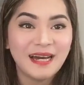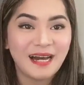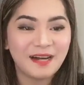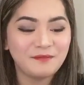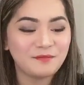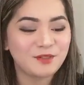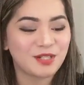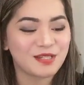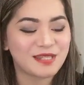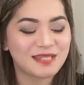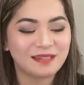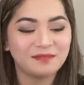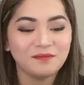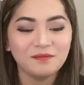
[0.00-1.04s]
I'm
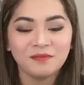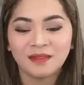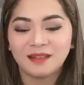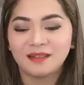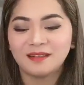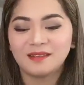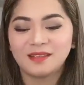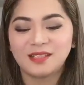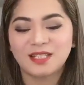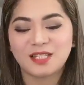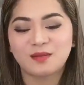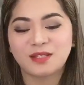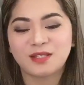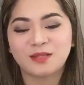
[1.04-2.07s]

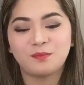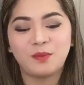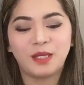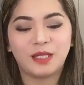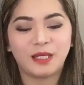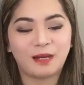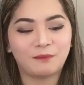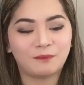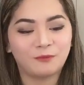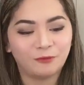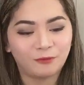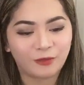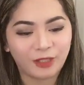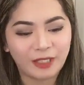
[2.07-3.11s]
just making up.
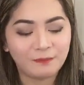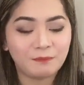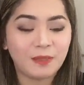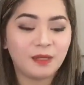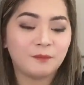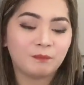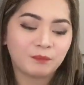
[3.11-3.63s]
Forgive me.